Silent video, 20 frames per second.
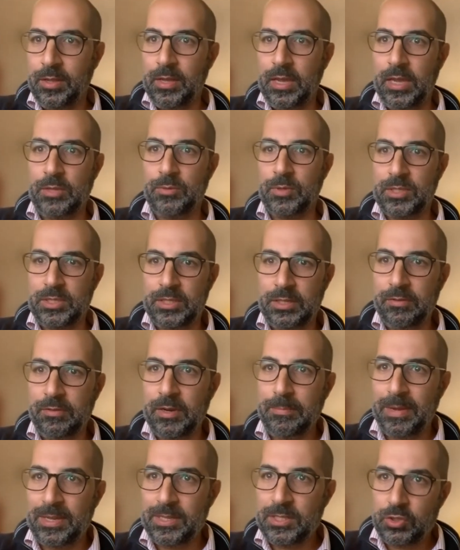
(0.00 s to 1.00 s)
It was driven
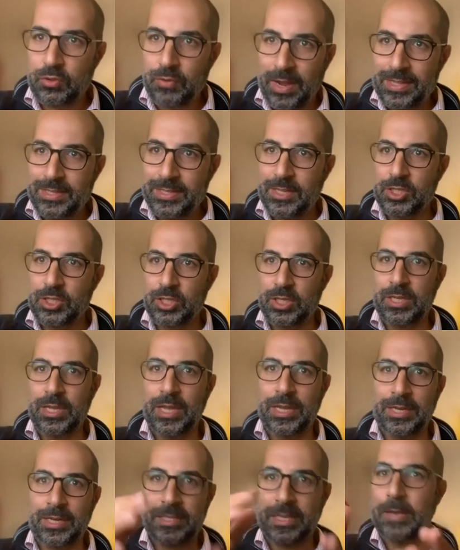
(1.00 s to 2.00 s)
by strategy
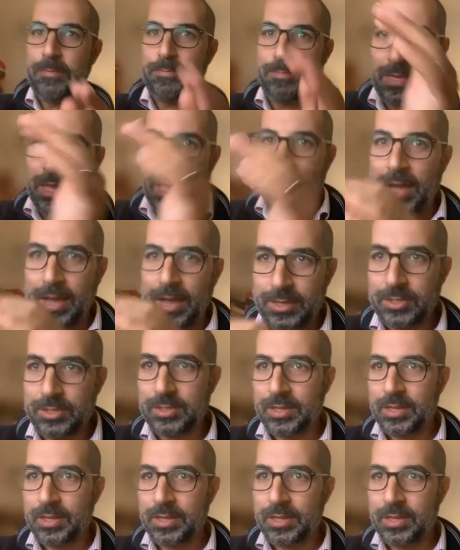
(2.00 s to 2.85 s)
and KPIs,